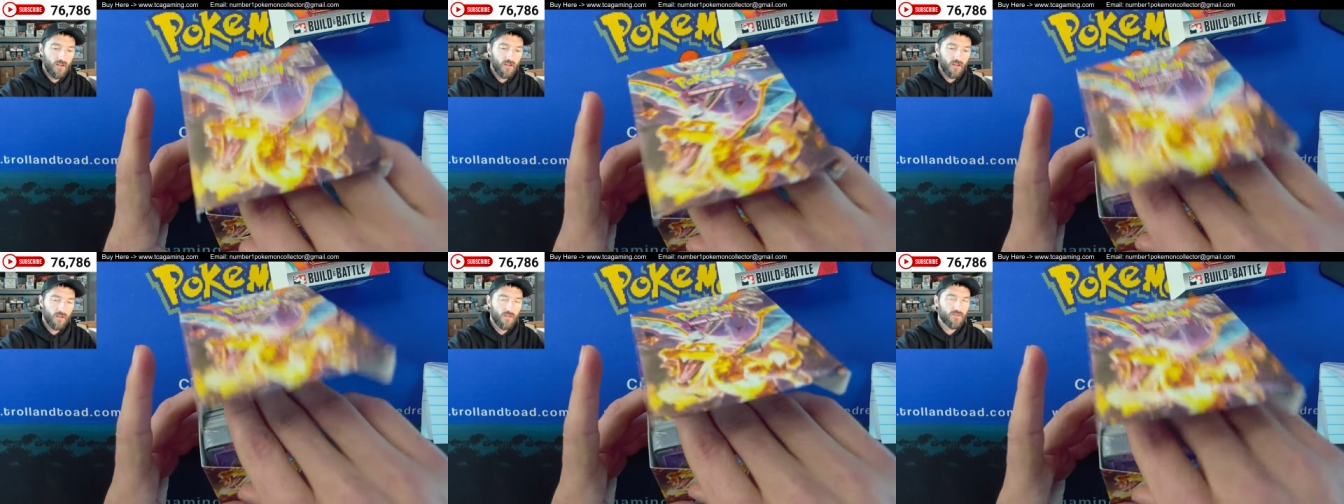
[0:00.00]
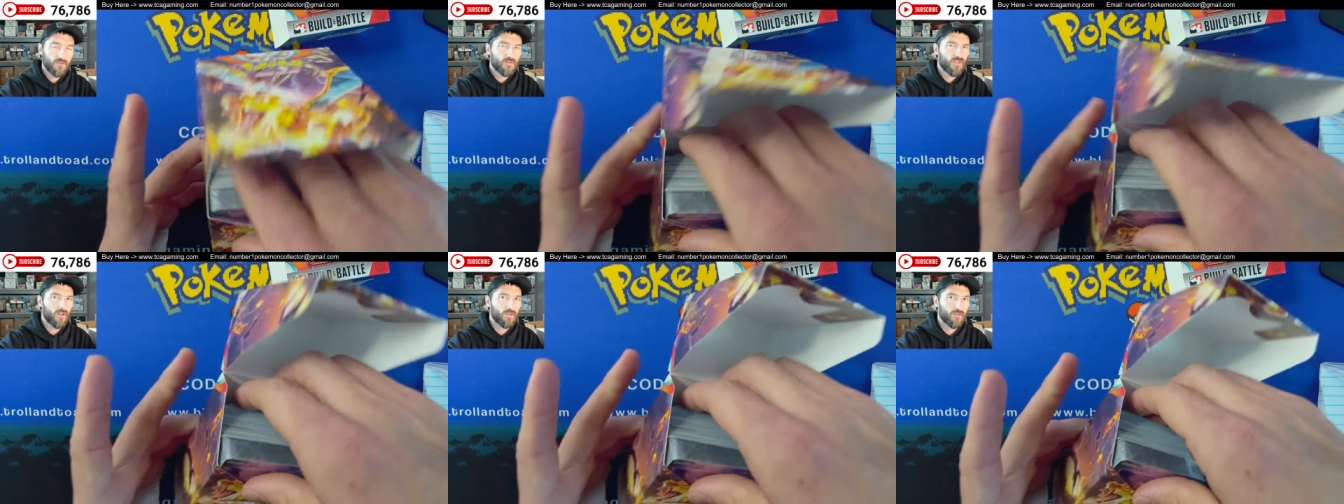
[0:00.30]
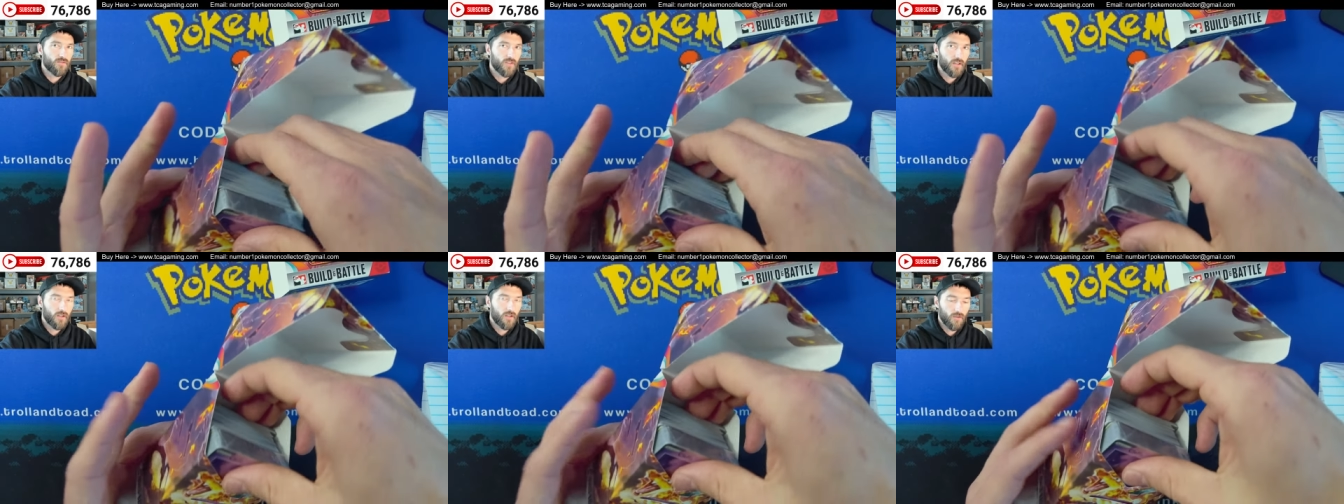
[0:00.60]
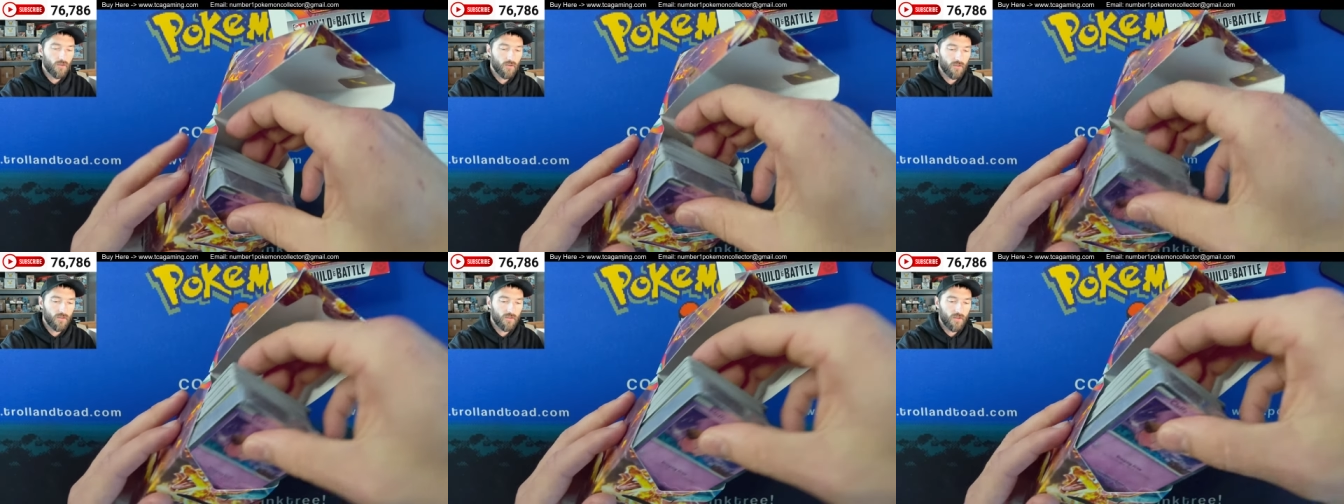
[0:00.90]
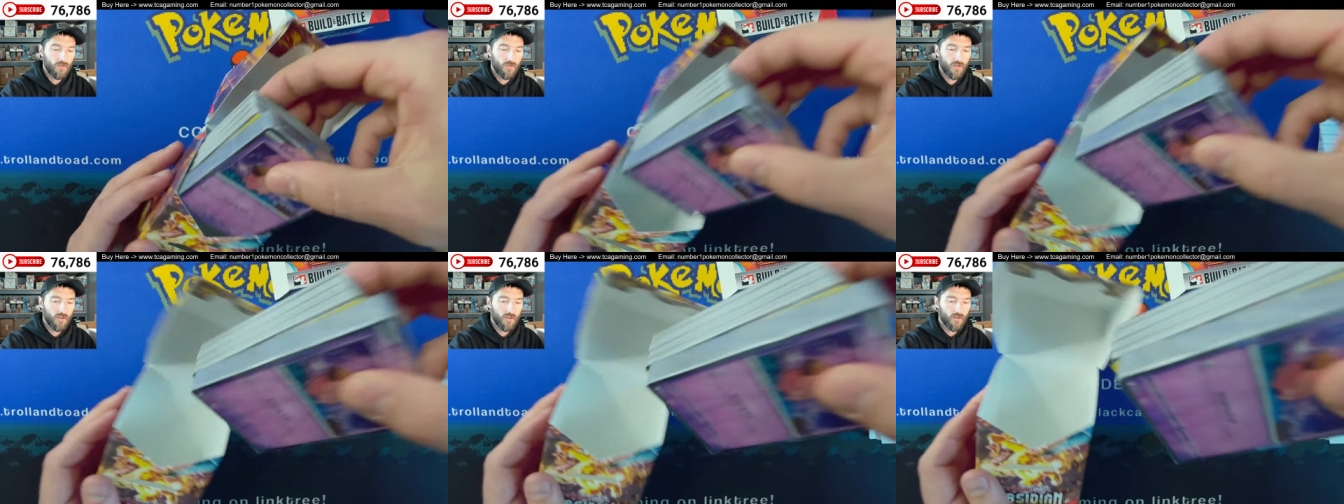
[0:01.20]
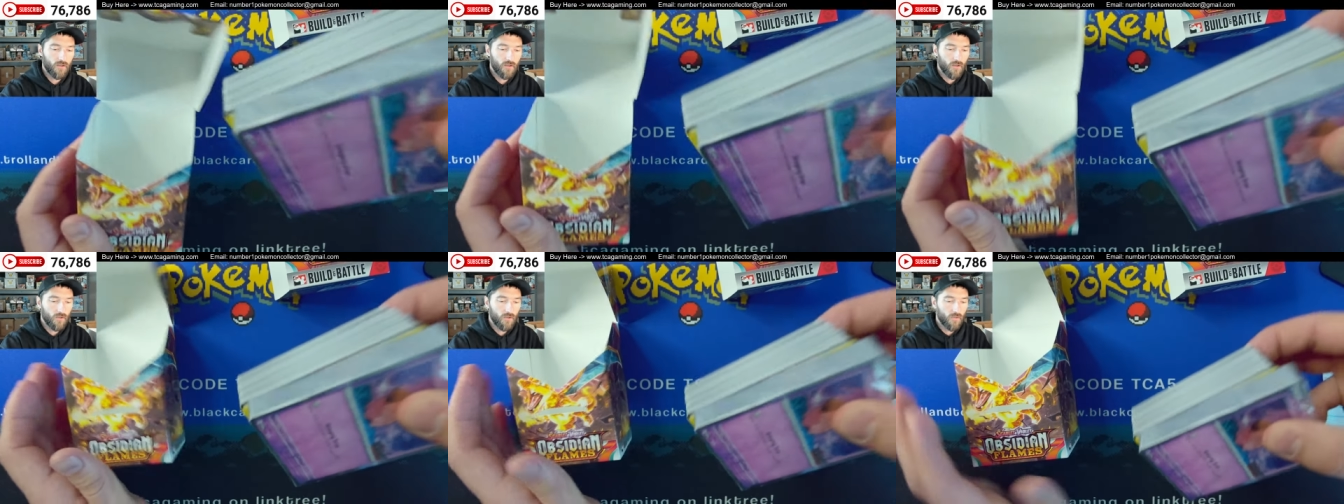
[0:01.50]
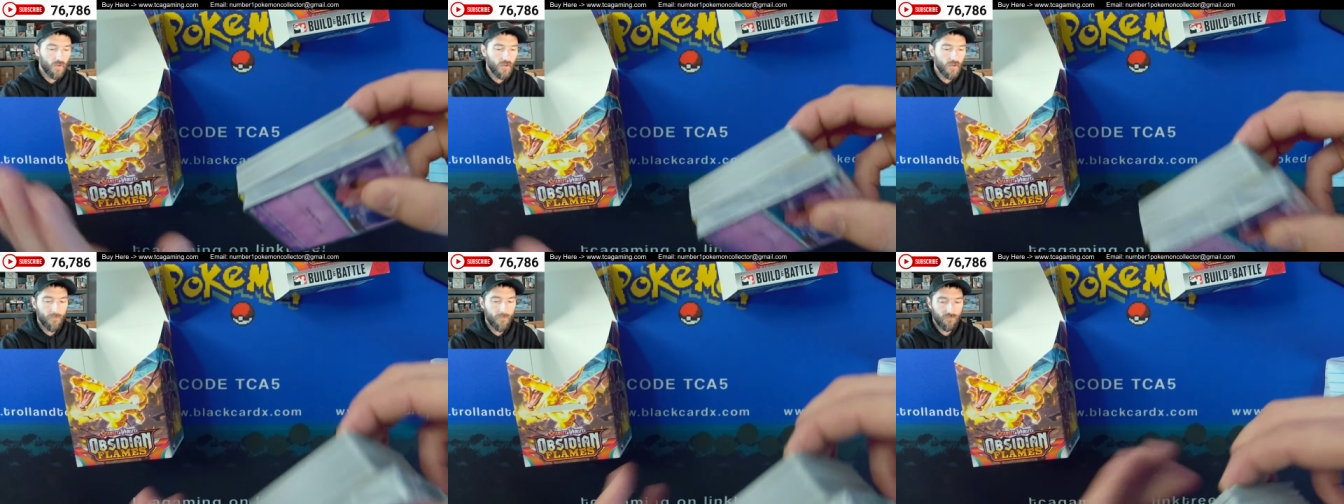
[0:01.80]
Those notes, they really go a long
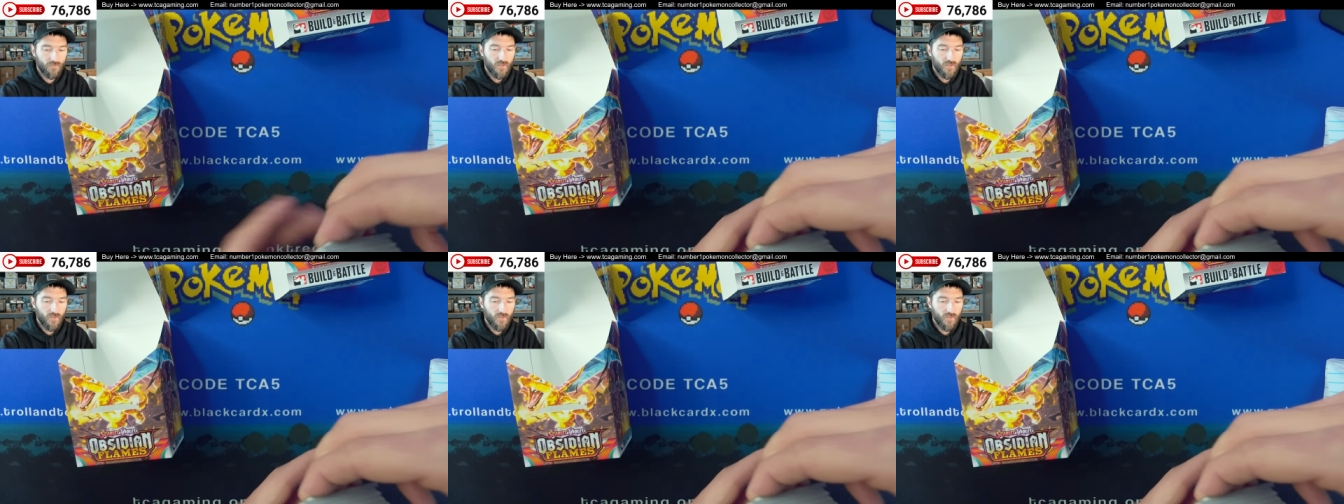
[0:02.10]
way.